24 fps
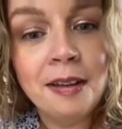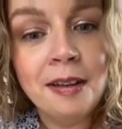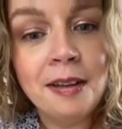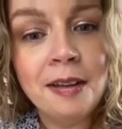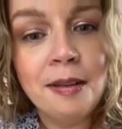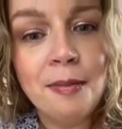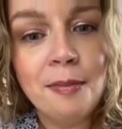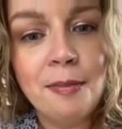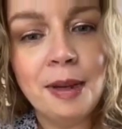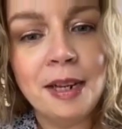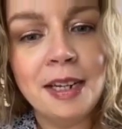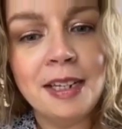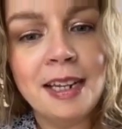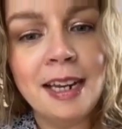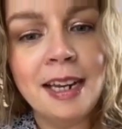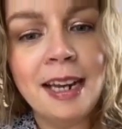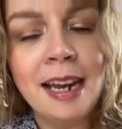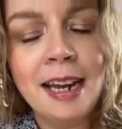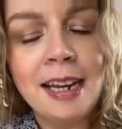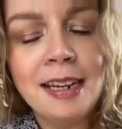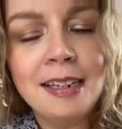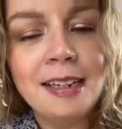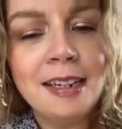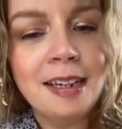Because I
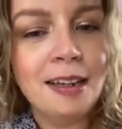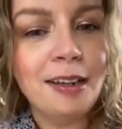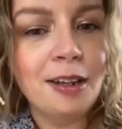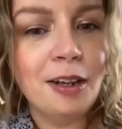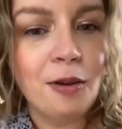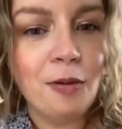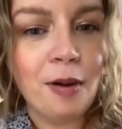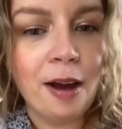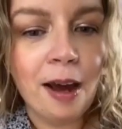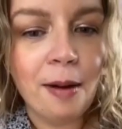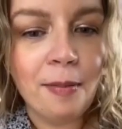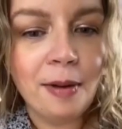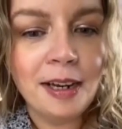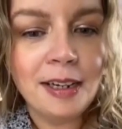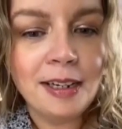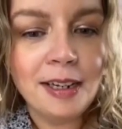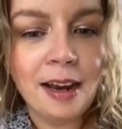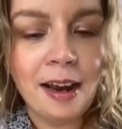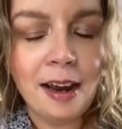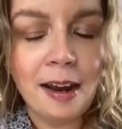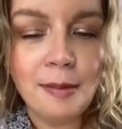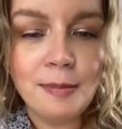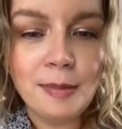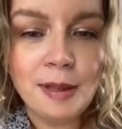can't tell you how many
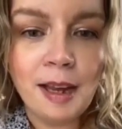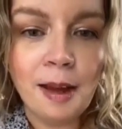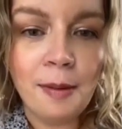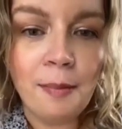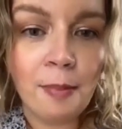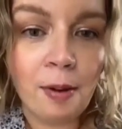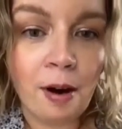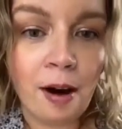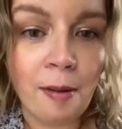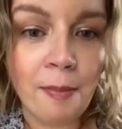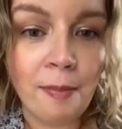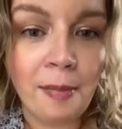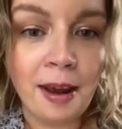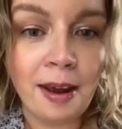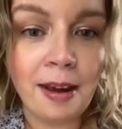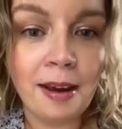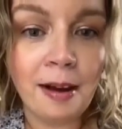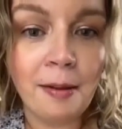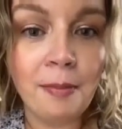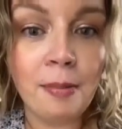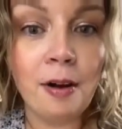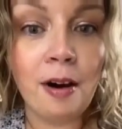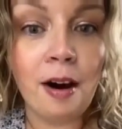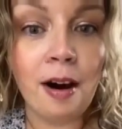times I bought
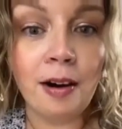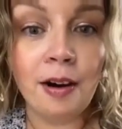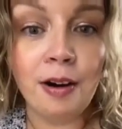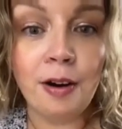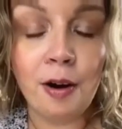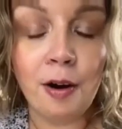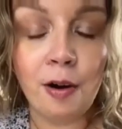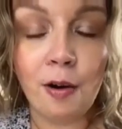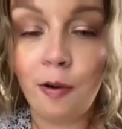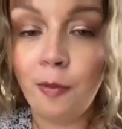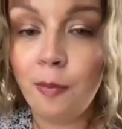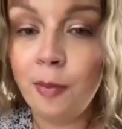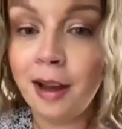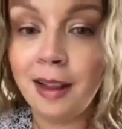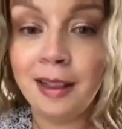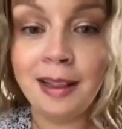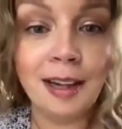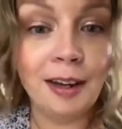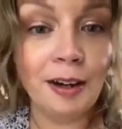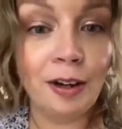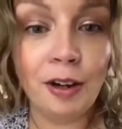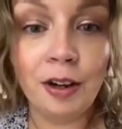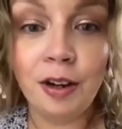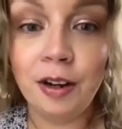makeup, got it home, and
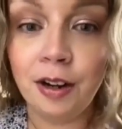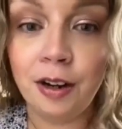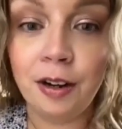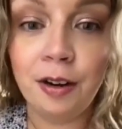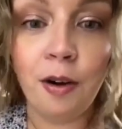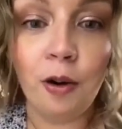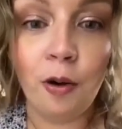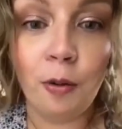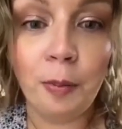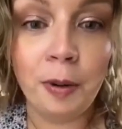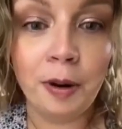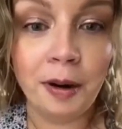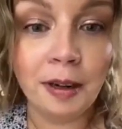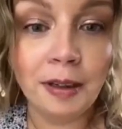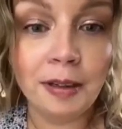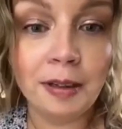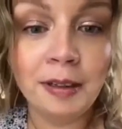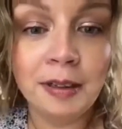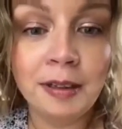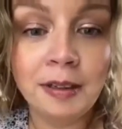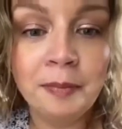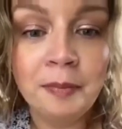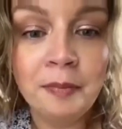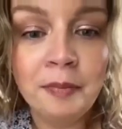then couldn't open
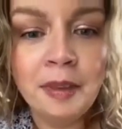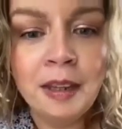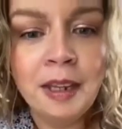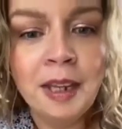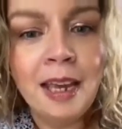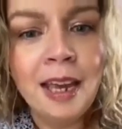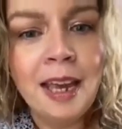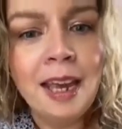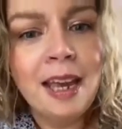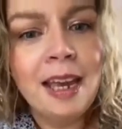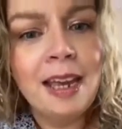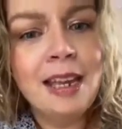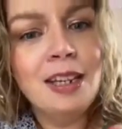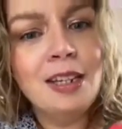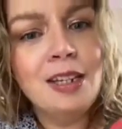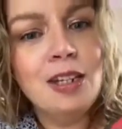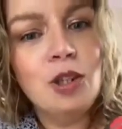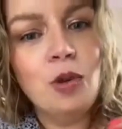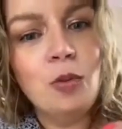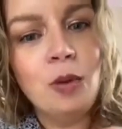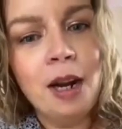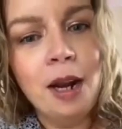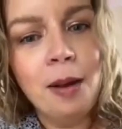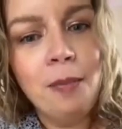it.
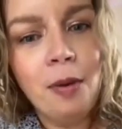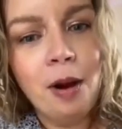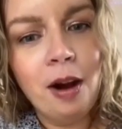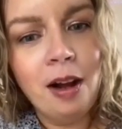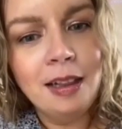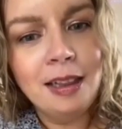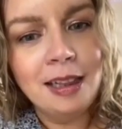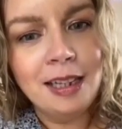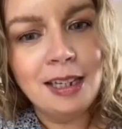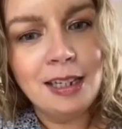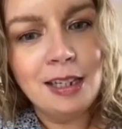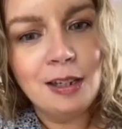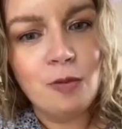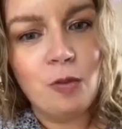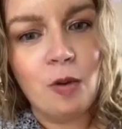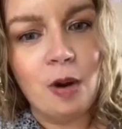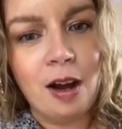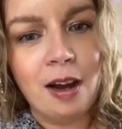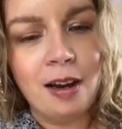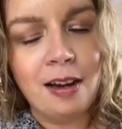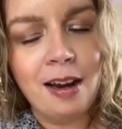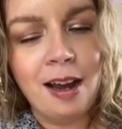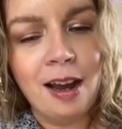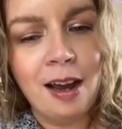So when I bought this
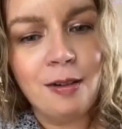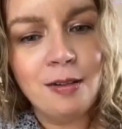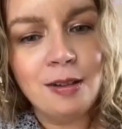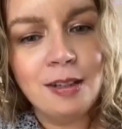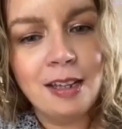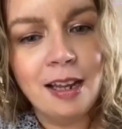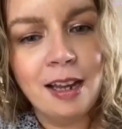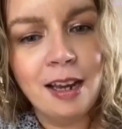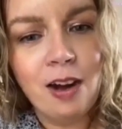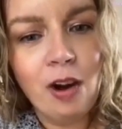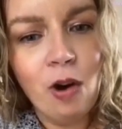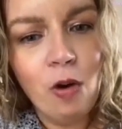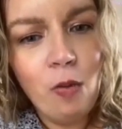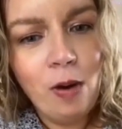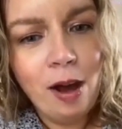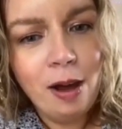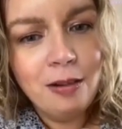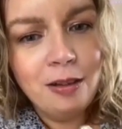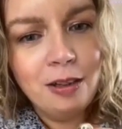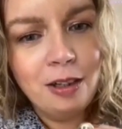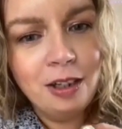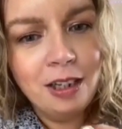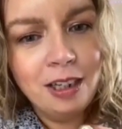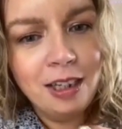one, I was like, oh
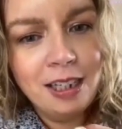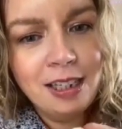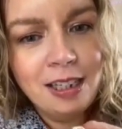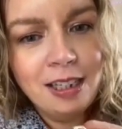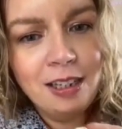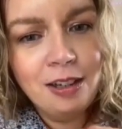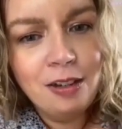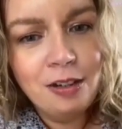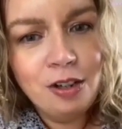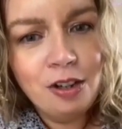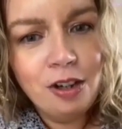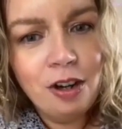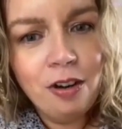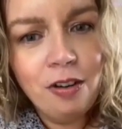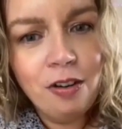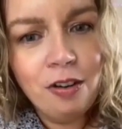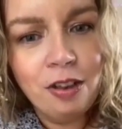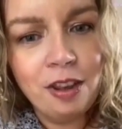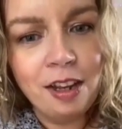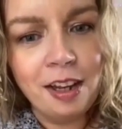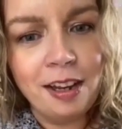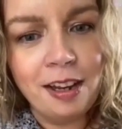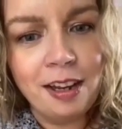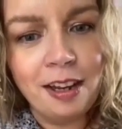wow, look at this little circle
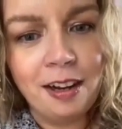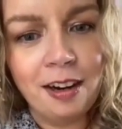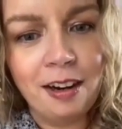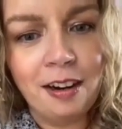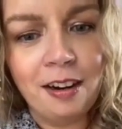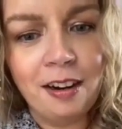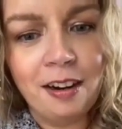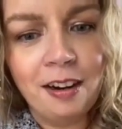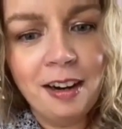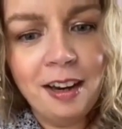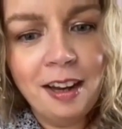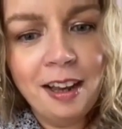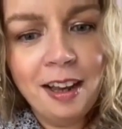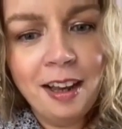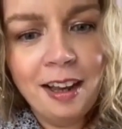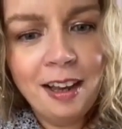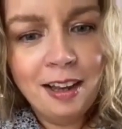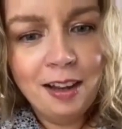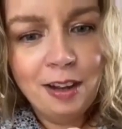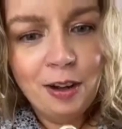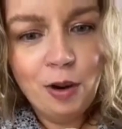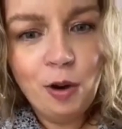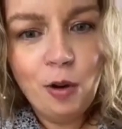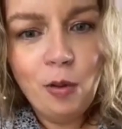thing here.
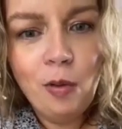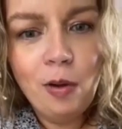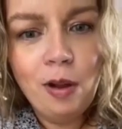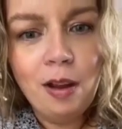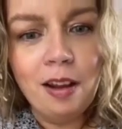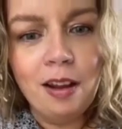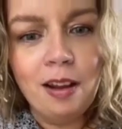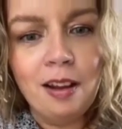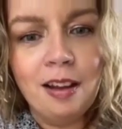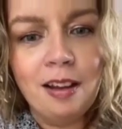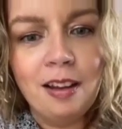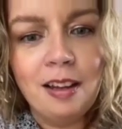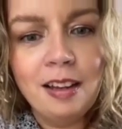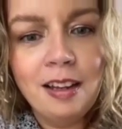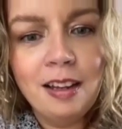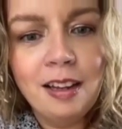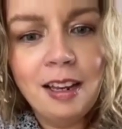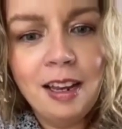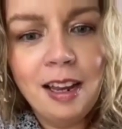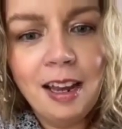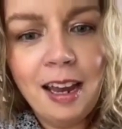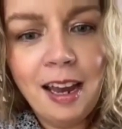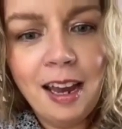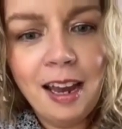Cool.
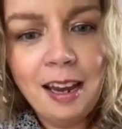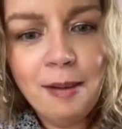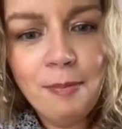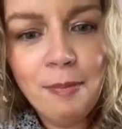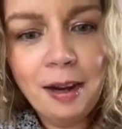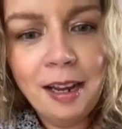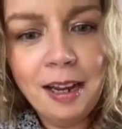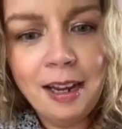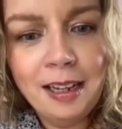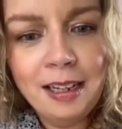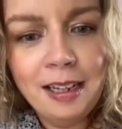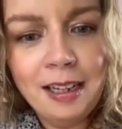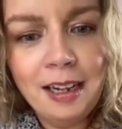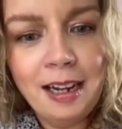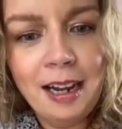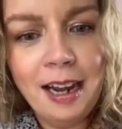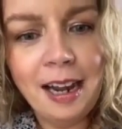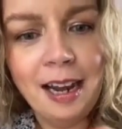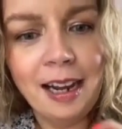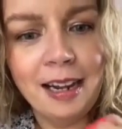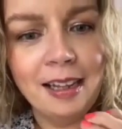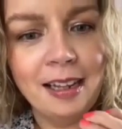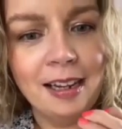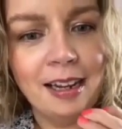And my little
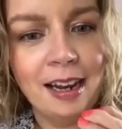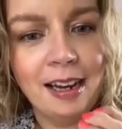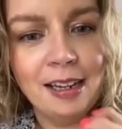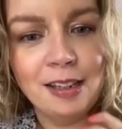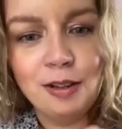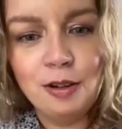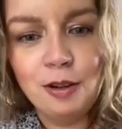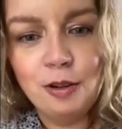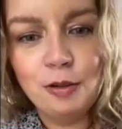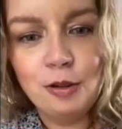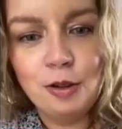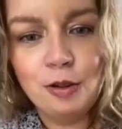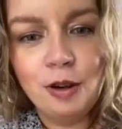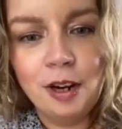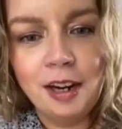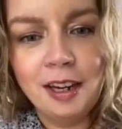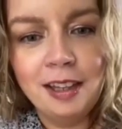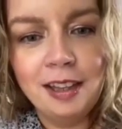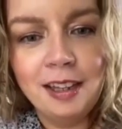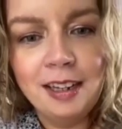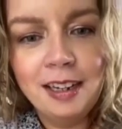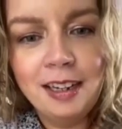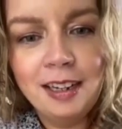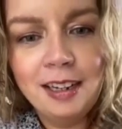hand that has no
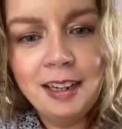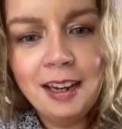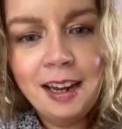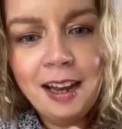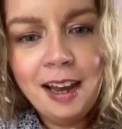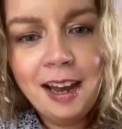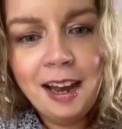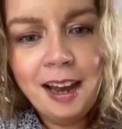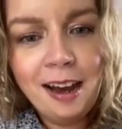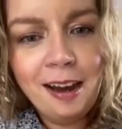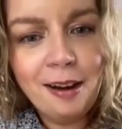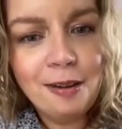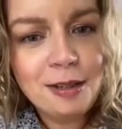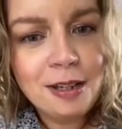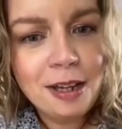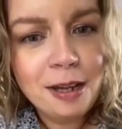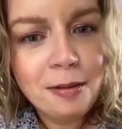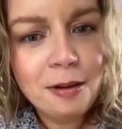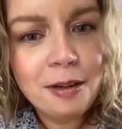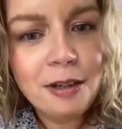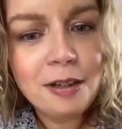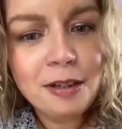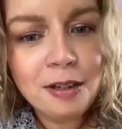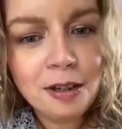strength in it, I was
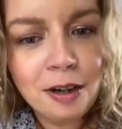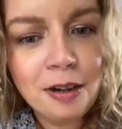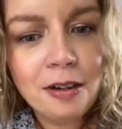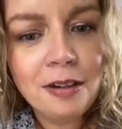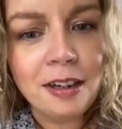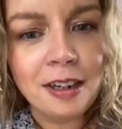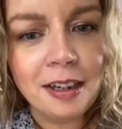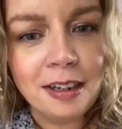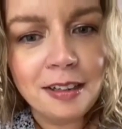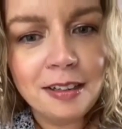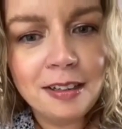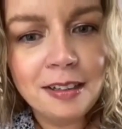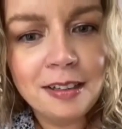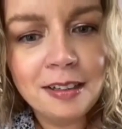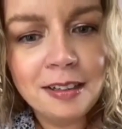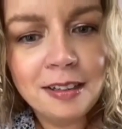able to turn it.